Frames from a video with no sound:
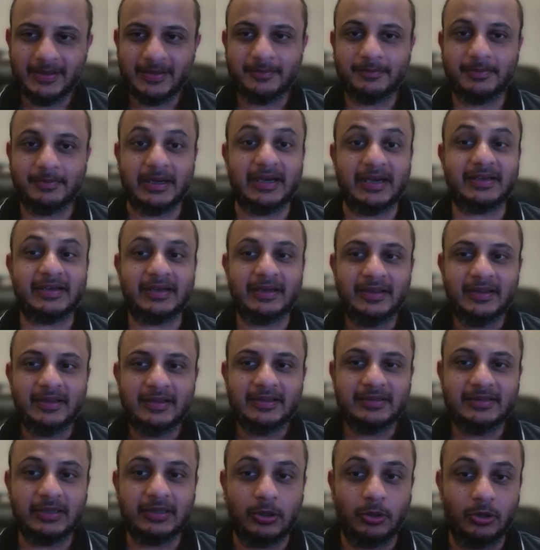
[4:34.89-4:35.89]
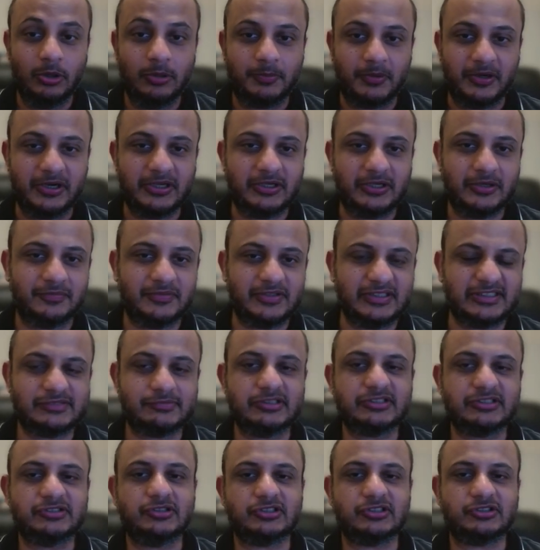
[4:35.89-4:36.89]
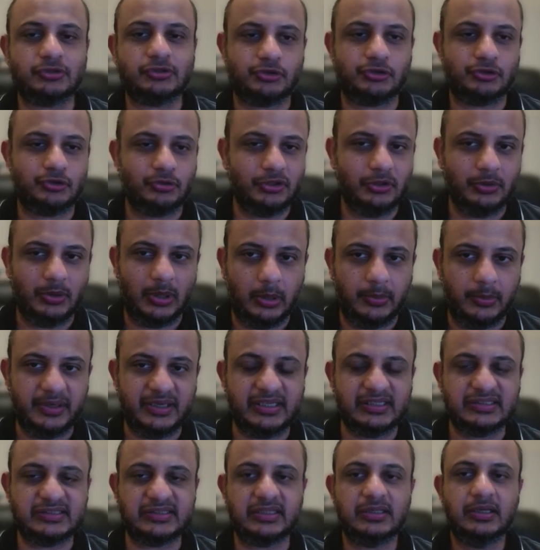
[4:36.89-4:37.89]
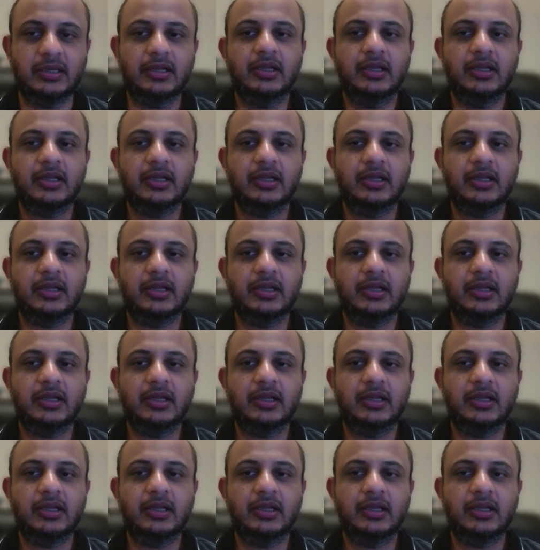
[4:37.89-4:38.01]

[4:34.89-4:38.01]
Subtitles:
But the whole point of this was just to show you how it is.